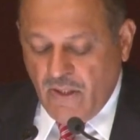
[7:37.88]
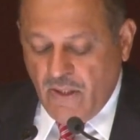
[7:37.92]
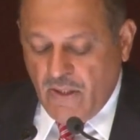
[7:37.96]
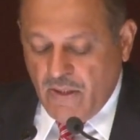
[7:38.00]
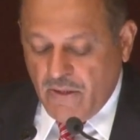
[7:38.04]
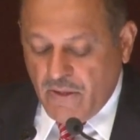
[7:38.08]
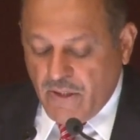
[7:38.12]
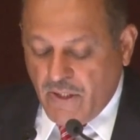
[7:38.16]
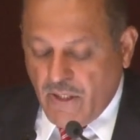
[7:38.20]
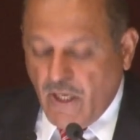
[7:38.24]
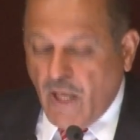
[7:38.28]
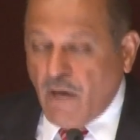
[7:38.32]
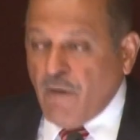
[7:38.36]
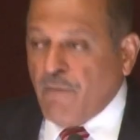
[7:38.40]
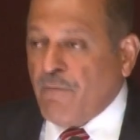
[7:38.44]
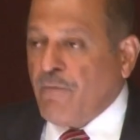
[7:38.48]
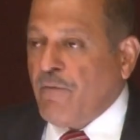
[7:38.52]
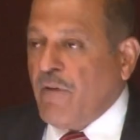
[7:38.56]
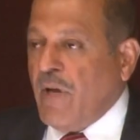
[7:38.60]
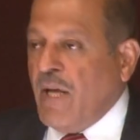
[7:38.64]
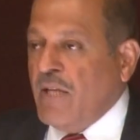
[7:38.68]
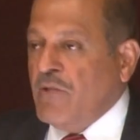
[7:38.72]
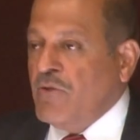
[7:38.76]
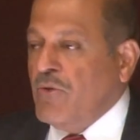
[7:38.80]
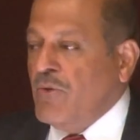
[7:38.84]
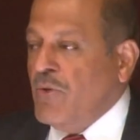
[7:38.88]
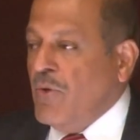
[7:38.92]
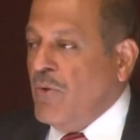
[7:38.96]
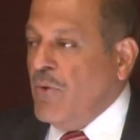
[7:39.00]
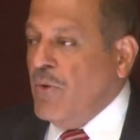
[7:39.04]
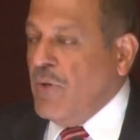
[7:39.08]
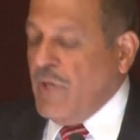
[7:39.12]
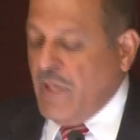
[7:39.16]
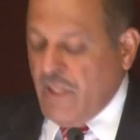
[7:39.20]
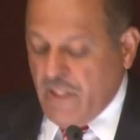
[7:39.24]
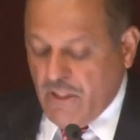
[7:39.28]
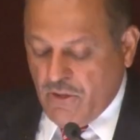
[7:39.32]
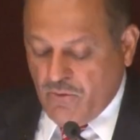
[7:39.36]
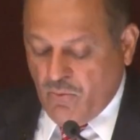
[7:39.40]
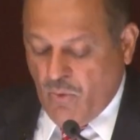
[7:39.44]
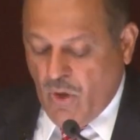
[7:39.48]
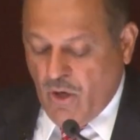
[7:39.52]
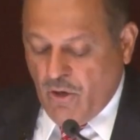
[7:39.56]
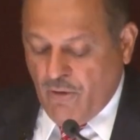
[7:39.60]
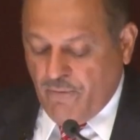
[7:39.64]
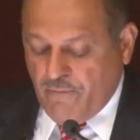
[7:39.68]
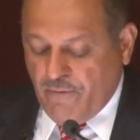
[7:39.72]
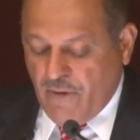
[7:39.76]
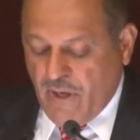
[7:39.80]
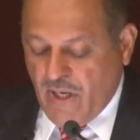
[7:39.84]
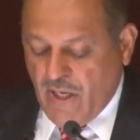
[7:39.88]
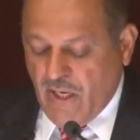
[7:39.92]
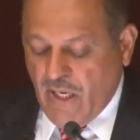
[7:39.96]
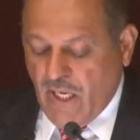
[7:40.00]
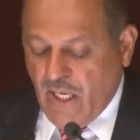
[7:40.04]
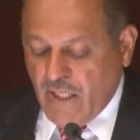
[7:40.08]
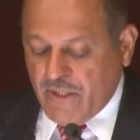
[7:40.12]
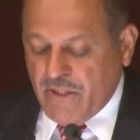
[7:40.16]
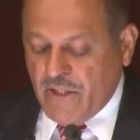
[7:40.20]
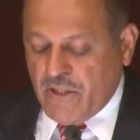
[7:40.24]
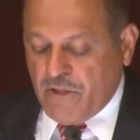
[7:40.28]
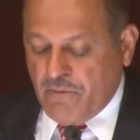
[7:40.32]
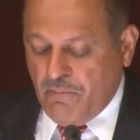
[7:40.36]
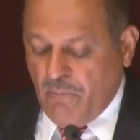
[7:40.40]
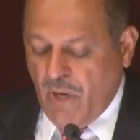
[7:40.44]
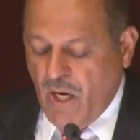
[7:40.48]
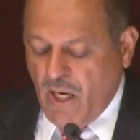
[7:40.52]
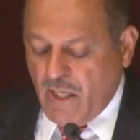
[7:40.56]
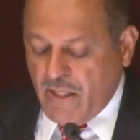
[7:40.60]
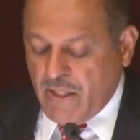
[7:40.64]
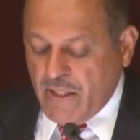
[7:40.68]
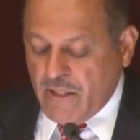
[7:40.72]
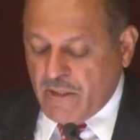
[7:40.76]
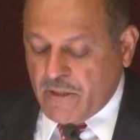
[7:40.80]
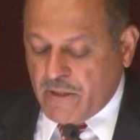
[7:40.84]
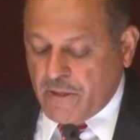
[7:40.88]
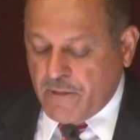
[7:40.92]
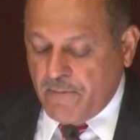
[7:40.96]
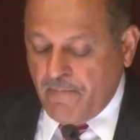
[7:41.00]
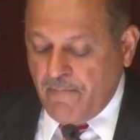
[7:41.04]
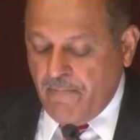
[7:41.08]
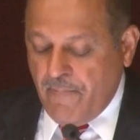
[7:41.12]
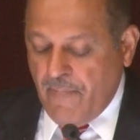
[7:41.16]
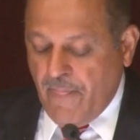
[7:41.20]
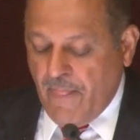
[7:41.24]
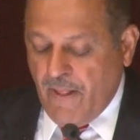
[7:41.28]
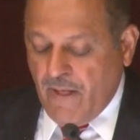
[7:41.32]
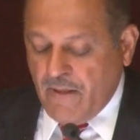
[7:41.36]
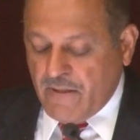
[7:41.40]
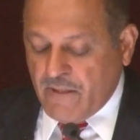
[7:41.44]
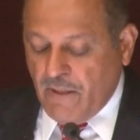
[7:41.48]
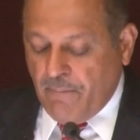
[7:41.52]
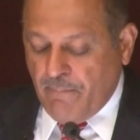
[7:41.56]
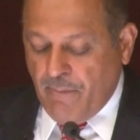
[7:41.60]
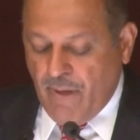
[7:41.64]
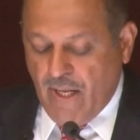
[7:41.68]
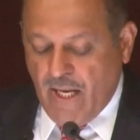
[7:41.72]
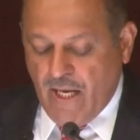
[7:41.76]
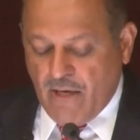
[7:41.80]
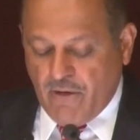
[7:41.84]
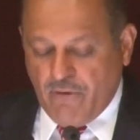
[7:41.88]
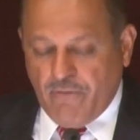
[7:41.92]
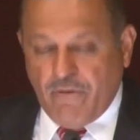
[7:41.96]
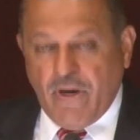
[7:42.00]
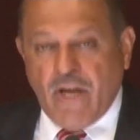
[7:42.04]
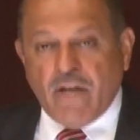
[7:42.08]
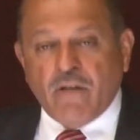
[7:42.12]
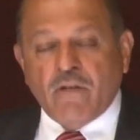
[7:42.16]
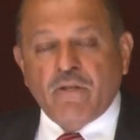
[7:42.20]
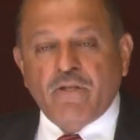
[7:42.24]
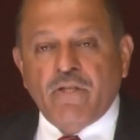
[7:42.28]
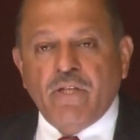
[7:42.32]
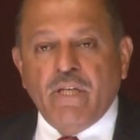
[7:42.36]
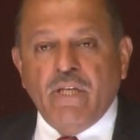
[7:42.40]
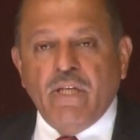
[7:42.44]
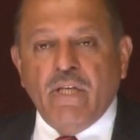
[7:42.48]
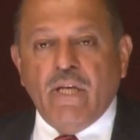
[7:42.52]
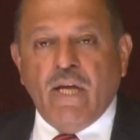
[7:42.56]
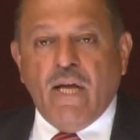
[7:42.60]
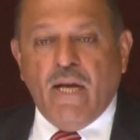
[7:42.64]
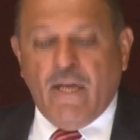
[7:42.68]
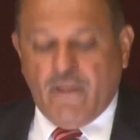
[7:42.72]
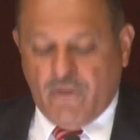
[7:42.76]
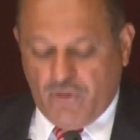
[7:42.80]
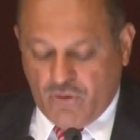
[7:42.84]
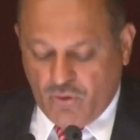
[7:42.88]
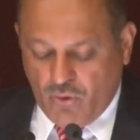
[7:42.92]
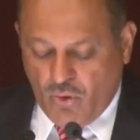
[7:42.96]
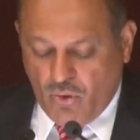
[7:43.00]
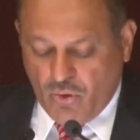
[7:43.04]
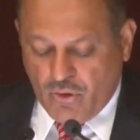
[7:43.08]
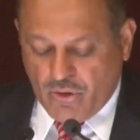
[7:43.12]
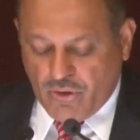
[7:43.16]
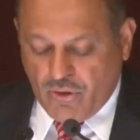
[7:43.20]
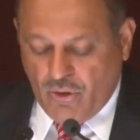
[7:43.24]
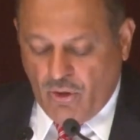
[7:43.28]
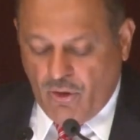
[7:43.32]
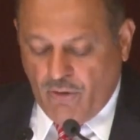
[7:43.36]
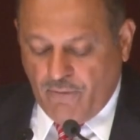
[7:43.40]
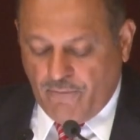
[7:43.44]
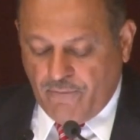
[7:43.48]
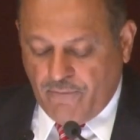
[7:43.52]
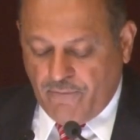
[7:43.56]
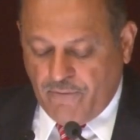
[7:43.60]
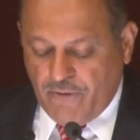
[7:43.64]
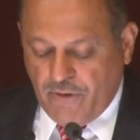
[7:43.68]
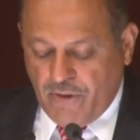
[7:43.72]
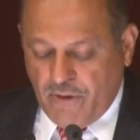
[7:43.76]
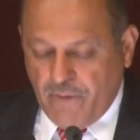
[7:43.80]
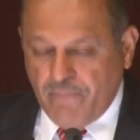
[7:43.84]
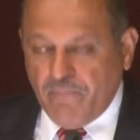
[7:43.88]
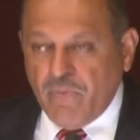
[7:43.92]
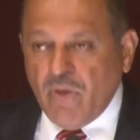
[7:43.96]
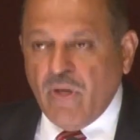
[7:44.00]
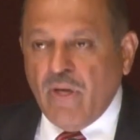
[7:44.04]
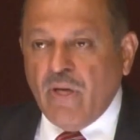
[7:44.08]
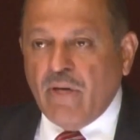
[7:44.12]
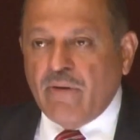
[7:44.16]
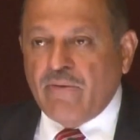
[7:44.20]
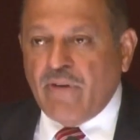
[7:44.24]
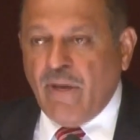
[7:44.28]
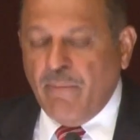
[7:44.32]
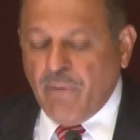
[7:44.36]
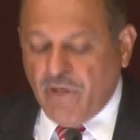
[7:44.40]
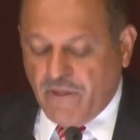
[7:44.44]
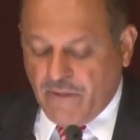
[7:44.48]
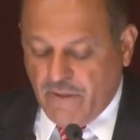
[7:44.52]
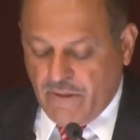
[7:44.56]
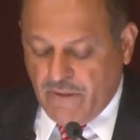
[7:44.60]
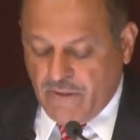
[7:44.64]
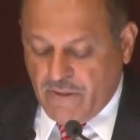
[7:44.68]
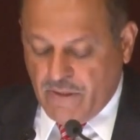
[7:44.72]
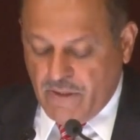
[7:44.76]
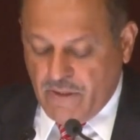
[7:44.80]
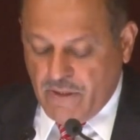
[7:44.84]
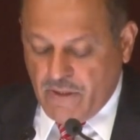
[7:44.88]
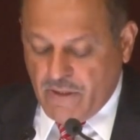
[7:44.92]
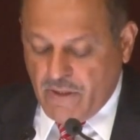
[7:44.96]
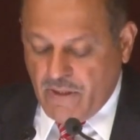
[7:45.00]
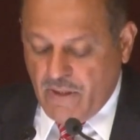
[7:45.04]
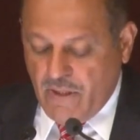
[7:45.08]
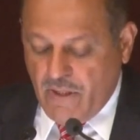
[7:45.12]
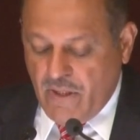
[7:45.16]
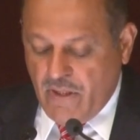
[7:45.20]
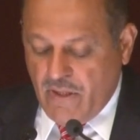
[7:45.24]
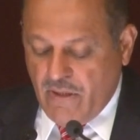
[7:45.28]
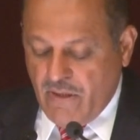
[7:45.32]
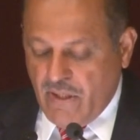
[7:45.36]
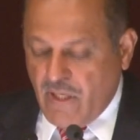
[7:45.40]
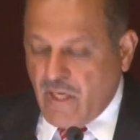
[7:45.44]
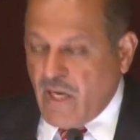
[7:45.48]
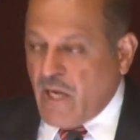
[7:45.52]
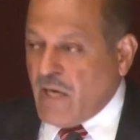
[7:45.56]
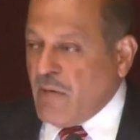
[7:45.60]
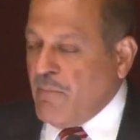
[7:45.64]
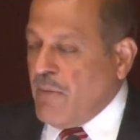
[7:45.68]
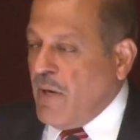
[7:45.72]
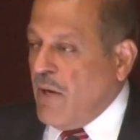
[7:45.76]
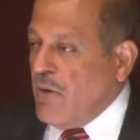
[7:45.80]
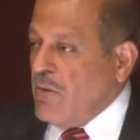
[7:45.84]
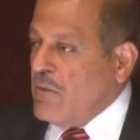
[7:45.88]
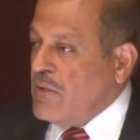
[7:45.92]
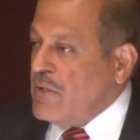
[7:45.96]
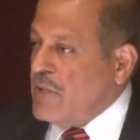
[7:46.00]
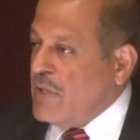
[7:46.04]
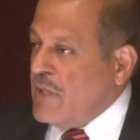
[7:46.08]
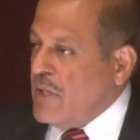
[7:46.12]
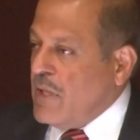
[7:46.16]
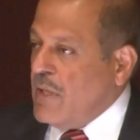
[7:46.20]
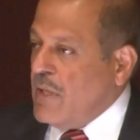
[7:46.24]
The Gulf, as you know, is one of our largest markets, supplier of energy and source of remittances. There are about